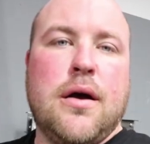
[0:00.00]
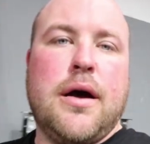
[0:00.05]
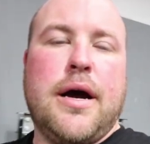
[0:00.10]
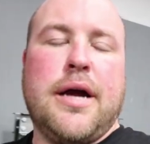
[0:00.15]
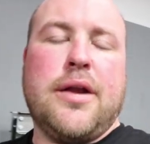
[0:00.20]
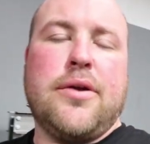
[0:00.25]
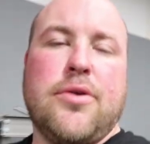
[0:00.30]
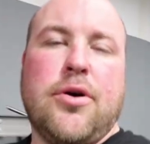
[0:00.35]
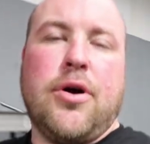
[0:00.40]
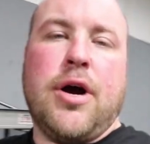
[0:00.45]

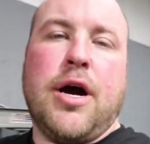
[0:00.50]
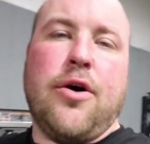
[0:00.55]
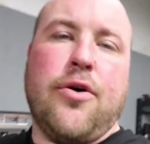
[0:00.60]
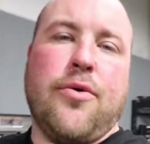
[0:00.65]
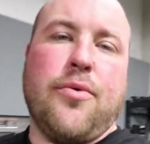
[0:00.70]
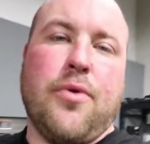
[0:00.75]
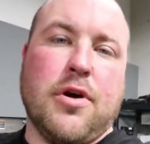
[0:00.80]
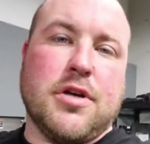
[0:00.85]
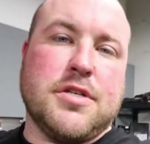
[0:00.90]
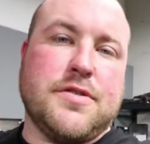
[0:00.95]
I don't know how
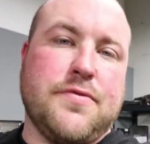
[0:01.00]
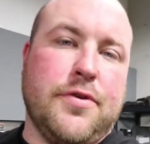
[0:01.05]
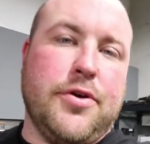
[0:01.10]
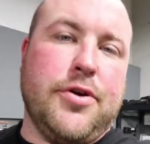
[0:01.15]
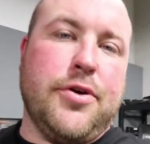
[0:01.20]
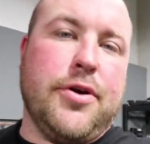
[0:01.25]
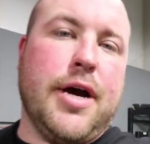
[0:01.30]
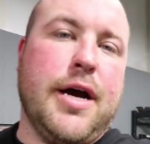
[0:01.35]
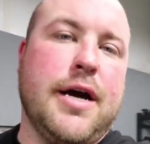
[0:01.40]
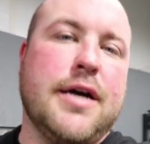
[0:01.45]
it works for
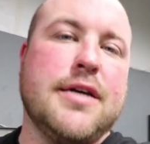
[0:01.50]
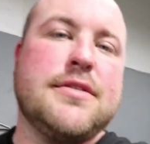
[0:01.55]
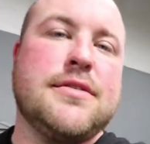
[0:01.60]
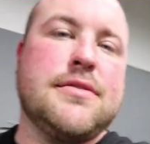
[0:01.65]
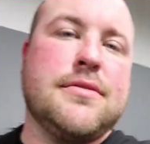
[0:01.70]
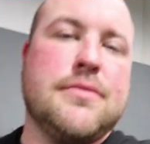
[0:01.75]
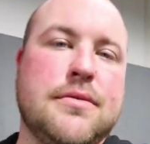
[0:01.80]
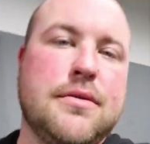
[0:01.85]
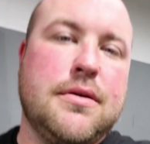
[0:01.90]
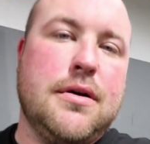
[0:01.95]
you
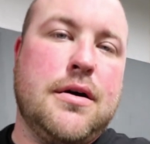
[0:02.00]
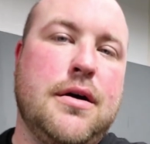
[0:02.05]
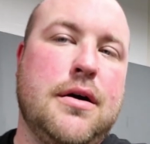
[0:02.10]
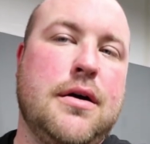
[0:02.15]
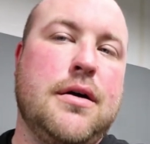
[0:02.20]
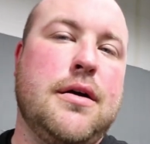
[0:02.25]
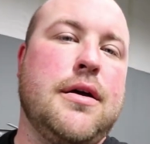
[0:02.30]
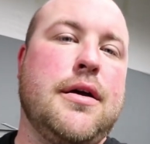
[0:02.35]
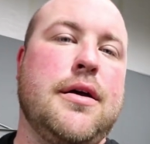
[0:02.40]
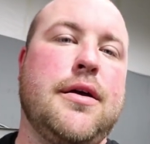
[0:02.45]
guys
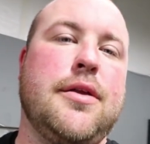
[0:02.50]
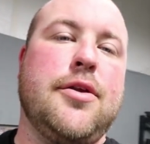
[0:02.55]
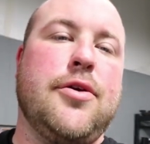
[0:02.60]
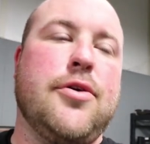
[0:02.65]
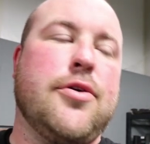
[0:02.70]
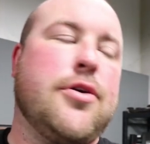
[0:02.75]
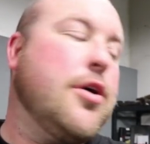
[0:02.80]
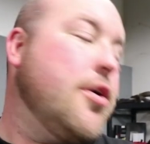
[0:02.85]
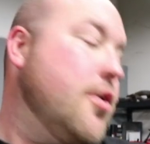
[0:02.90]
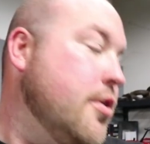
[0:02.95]
and
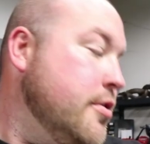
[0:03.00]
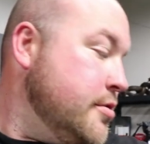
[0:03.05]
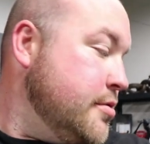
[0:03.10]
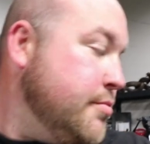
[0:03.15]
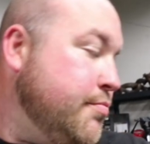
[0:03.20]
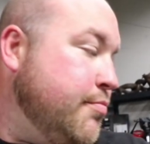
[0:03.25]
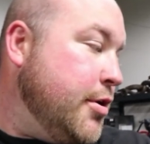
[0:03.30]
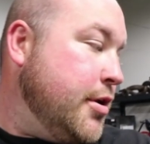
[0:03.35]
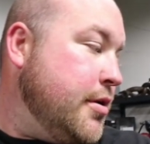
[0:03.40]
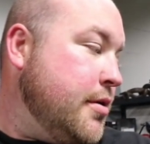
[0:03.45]
your cars,
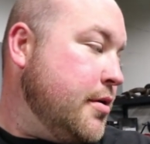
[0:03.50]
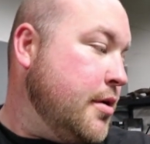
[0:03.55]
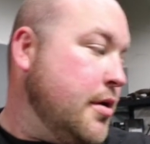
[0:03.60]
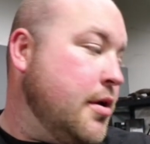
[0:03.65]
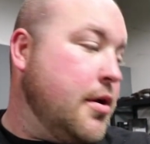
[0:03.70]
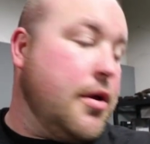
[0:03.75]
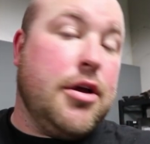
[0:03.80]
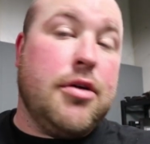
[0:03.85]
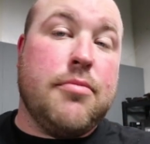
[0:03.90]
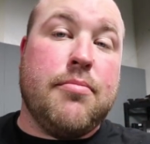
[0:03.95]
but
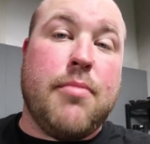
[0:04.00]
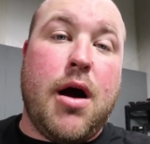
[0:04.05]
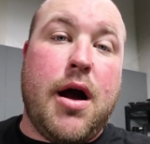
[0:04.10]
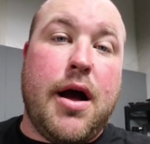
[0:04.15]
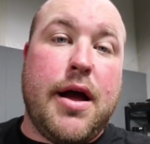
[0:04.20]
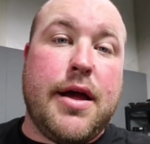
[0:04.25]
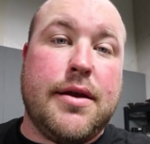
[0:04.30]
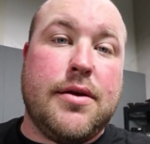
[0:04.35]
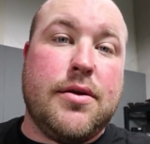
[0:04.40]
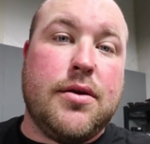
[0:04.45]

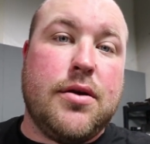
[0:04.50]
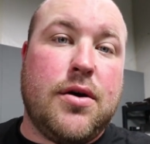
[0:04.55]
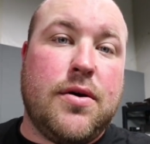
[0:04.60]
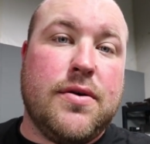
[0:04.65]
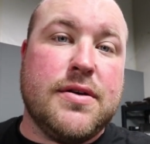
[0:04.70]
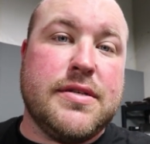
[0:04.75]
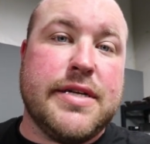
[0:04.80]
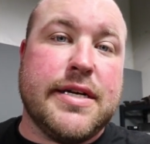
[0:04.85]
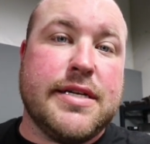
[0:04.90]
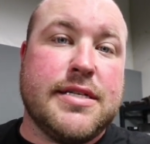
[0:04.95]
mine
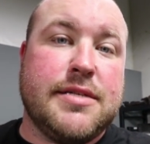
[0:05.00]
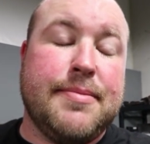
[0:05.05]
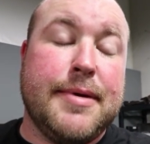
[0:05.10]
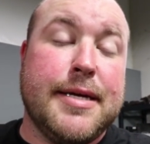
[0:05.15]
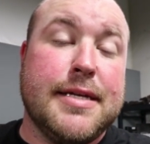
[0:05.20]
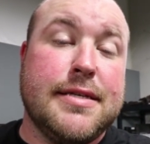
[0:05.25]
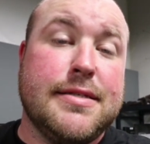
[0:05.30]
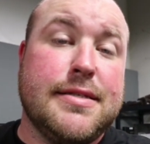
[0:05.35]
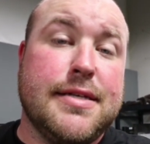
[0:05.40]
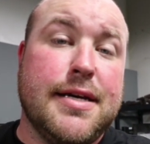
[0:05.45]
always likes to be
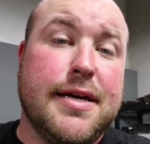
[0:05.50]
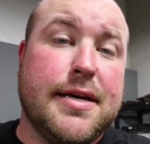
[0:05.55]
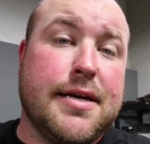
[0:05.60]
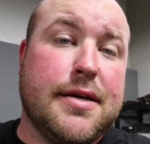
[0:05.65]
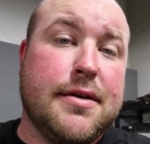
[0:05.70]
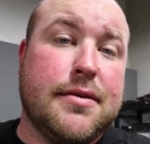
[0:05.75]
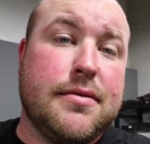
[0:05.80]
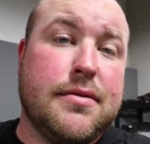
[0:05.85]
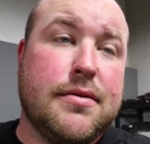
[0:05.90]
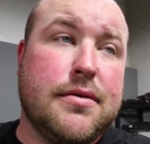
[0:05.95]
a
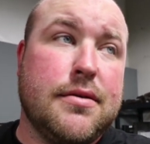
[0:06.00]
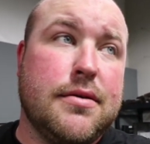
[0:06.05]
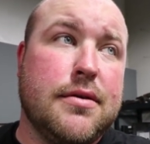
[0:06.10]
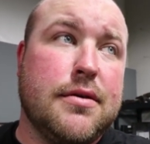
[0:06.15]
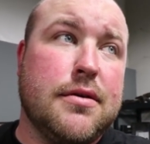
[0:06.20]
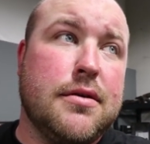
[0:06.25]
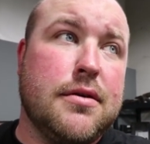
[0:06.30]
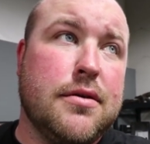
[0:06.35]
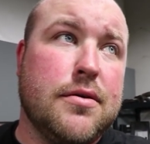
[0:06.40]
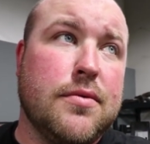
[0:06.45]
dick
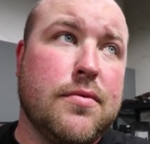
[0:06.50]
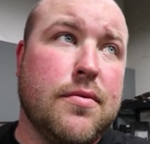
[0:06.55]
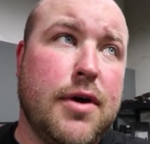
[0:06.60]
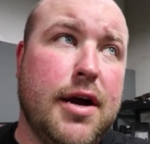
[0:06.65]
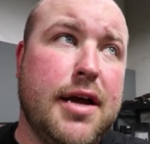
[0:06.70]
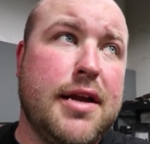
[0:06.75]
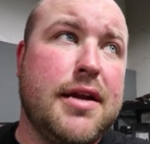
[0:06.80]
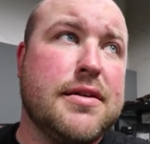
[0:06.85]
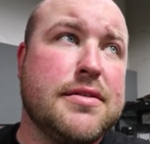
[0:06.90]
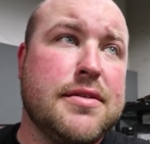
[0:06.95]

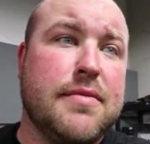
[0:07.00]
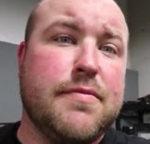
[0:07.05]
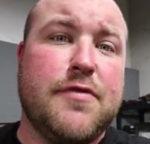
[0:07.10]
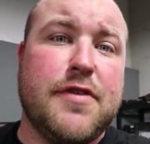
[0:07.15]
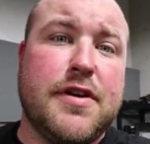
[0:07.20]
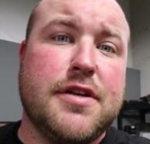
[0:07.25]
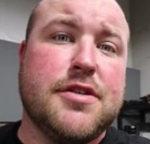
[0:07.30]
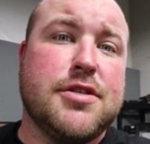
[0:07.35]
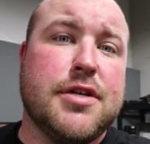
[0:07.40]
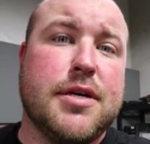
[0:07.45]
right as I'm
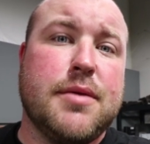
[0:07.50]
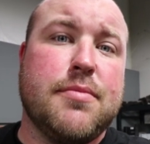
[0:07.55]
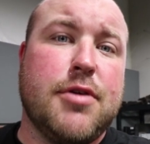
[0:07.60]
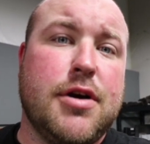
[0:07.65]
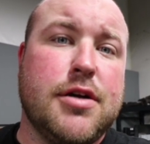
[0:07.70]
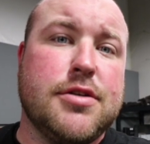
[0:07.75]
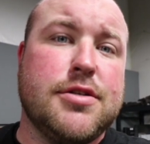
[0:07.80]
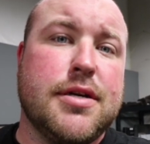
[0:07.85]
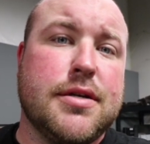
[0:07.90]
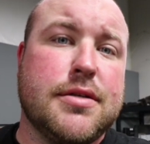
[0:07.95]
finishing a
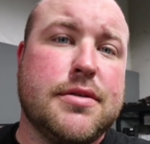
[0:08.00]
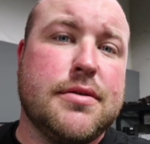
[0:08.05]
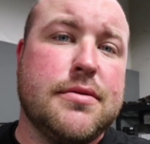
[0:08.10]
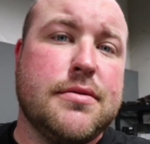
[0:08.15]
project.